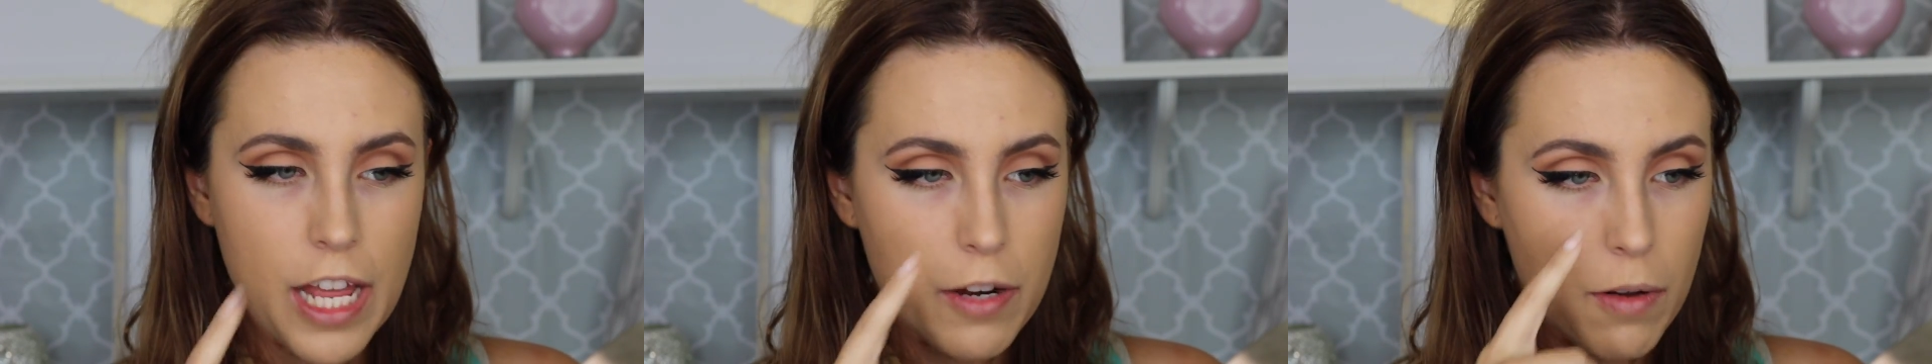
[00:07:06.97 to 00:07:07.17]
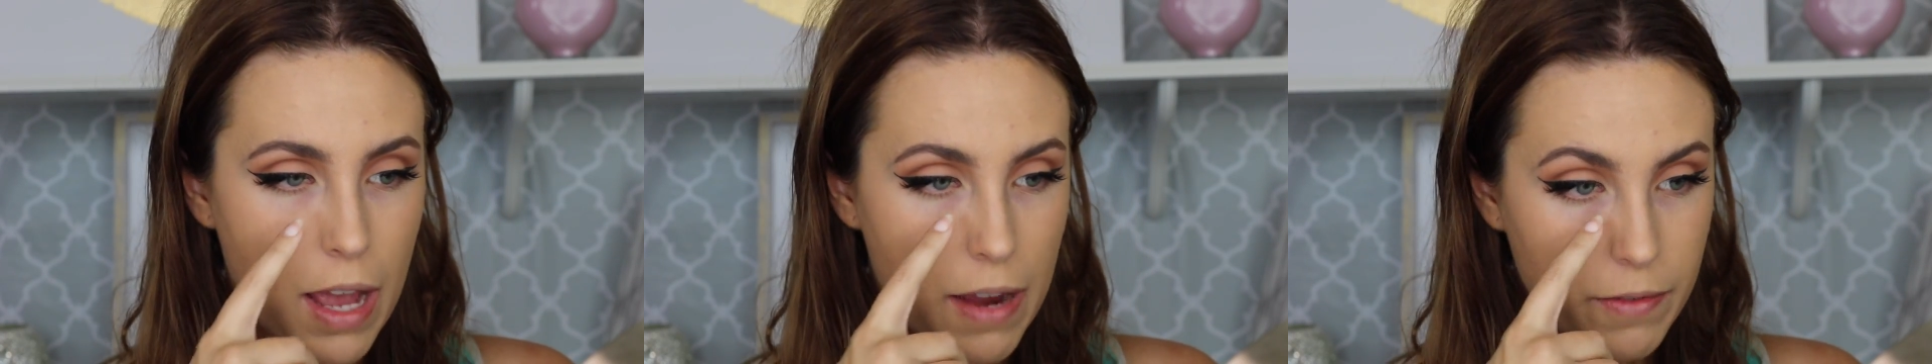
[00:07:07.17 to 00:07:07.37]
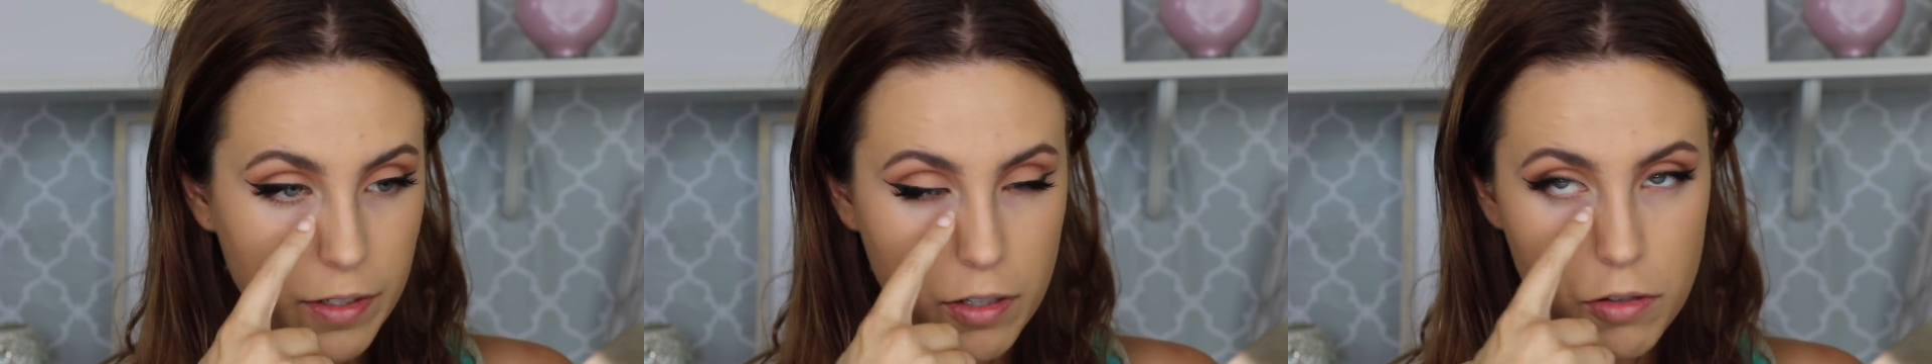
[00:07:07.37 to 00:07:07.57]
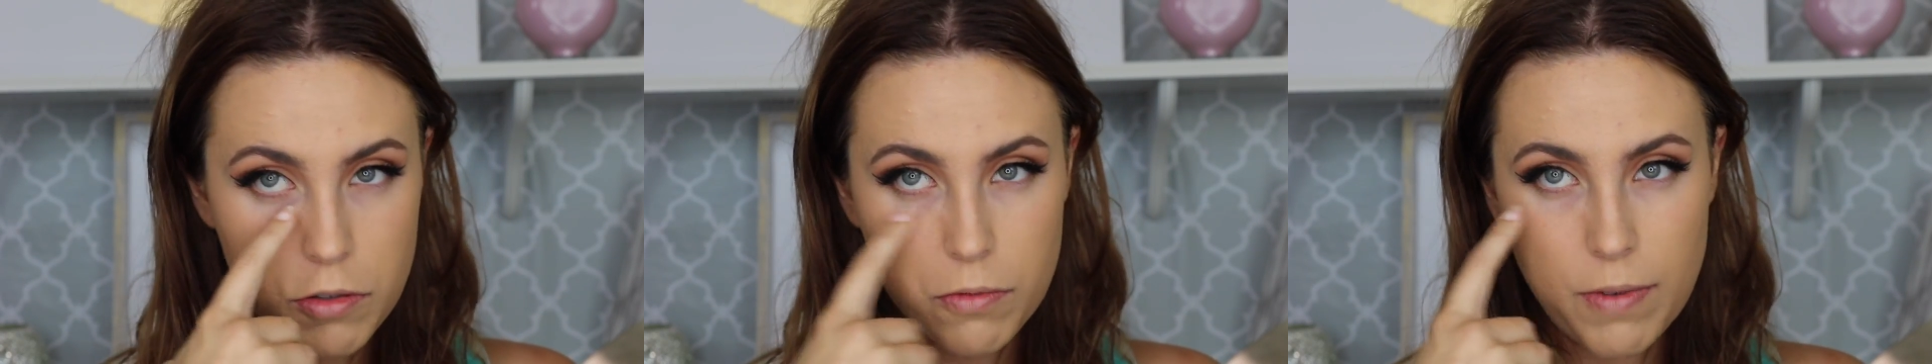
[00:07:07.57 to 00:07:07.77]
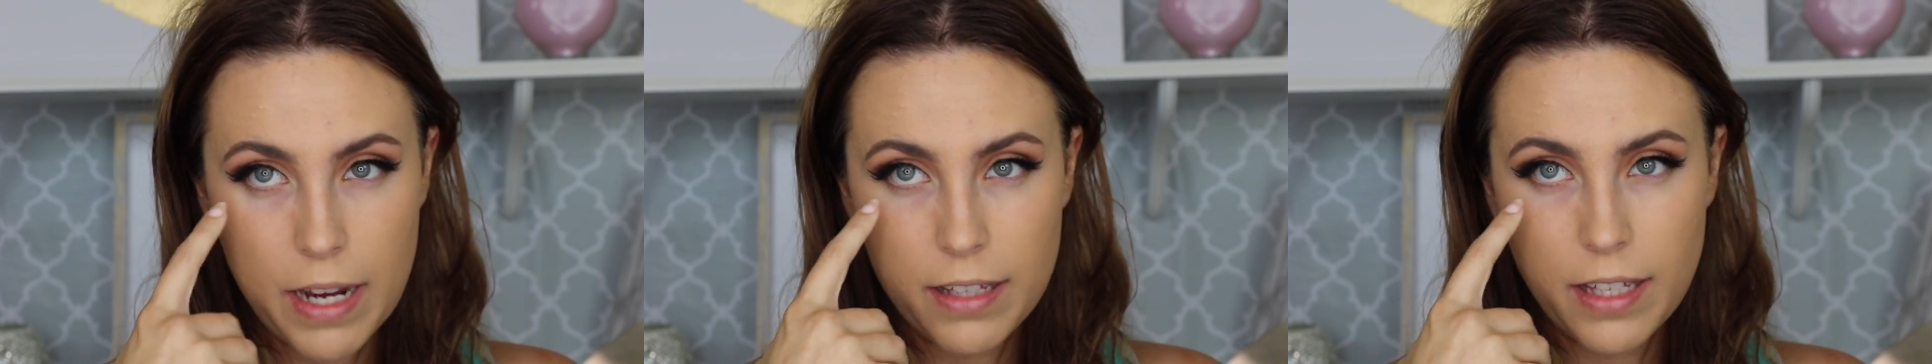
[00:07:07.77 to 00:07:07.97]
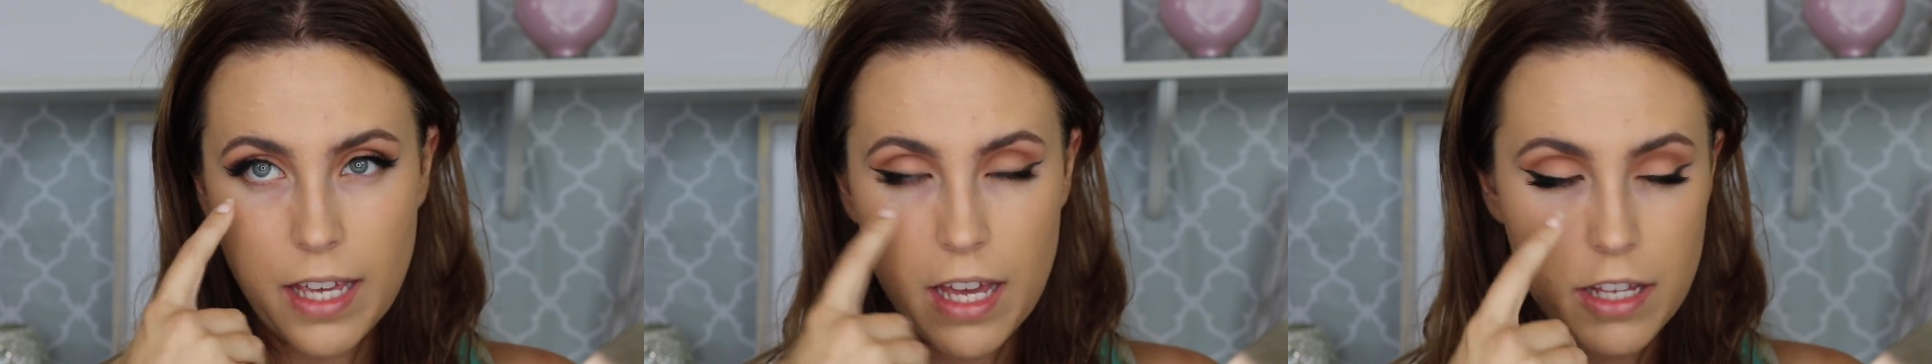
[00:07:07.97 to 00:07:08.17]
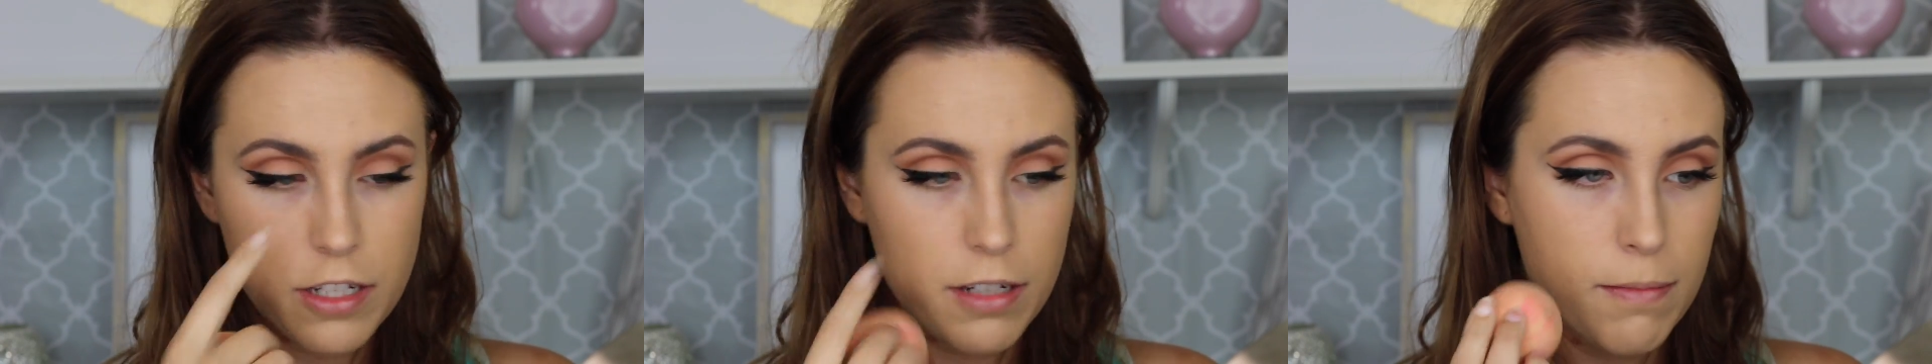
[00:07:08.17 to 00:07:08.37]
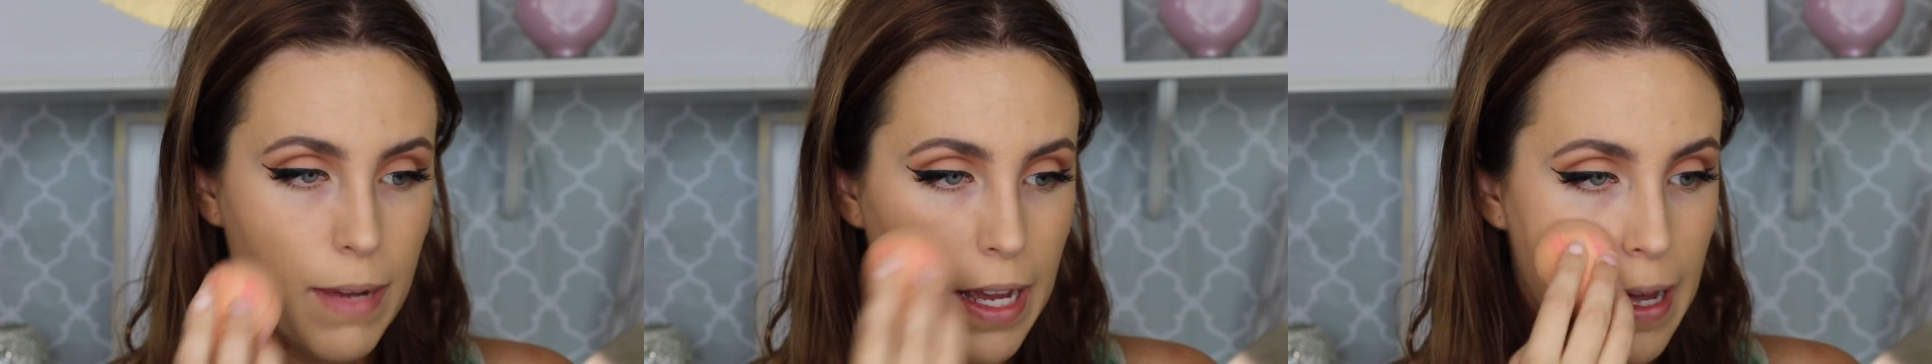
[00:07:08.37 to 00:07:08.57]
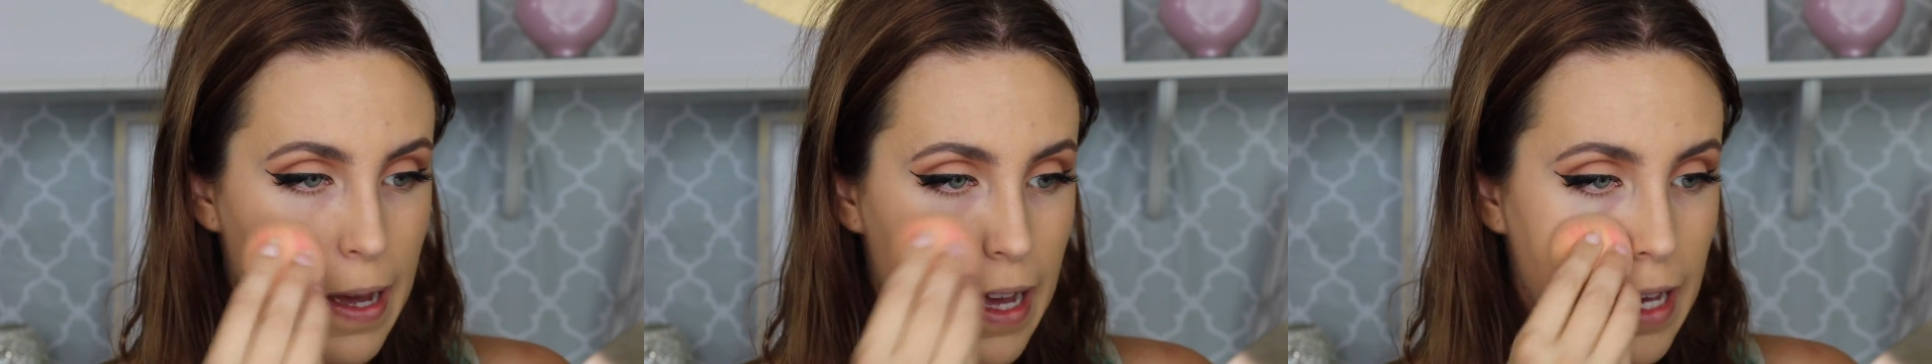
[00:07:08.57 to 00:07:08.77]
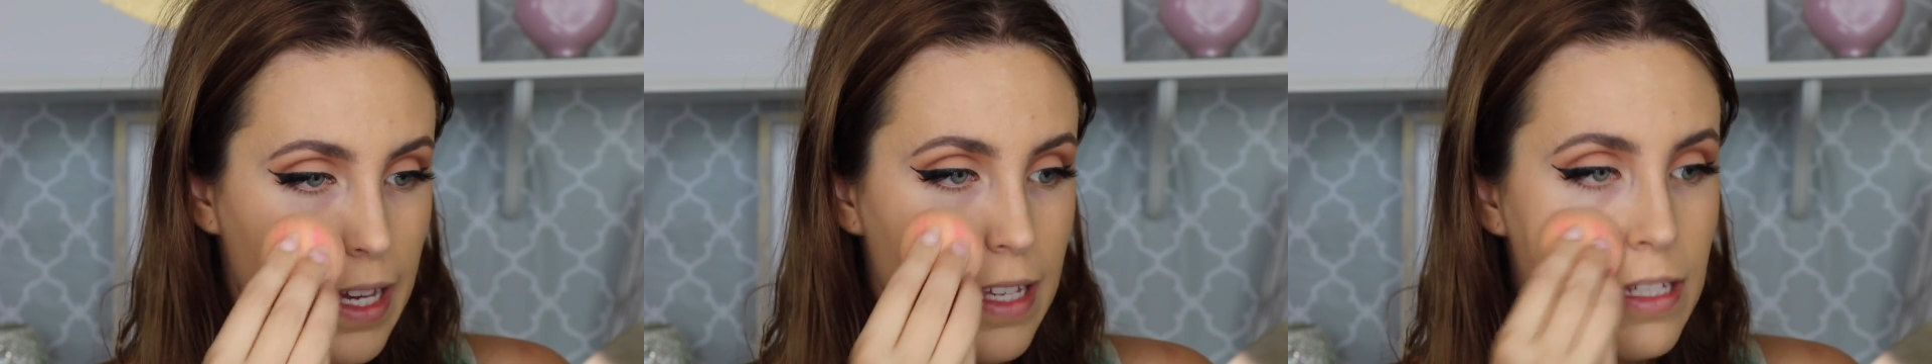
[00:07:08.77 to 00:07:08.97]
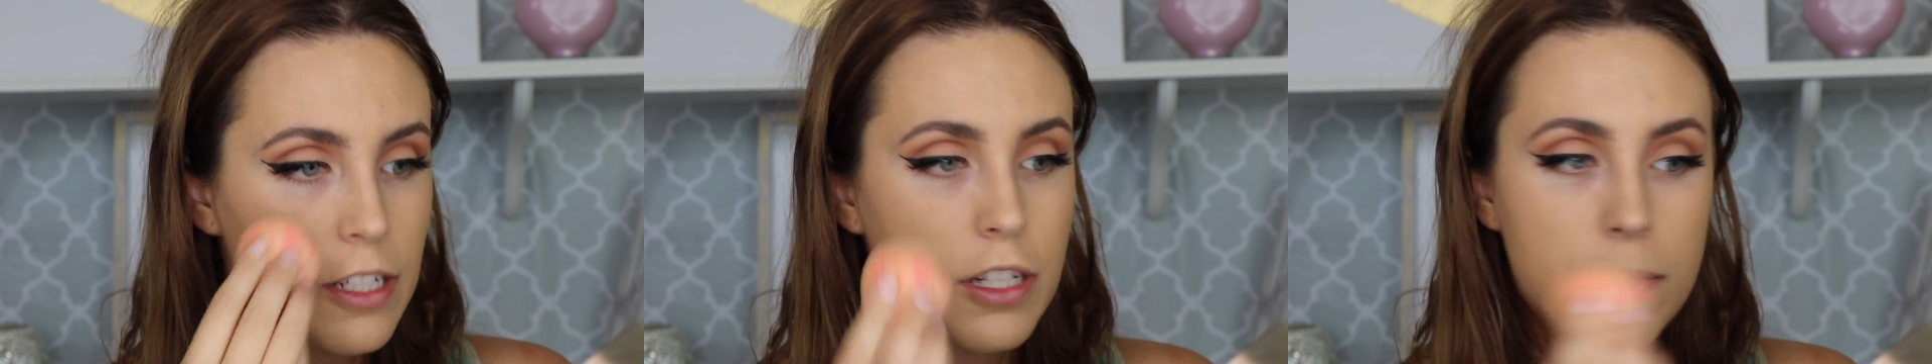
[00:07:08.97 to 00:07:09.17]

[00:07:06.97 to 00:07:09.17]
I don't ever go directly under my eyes,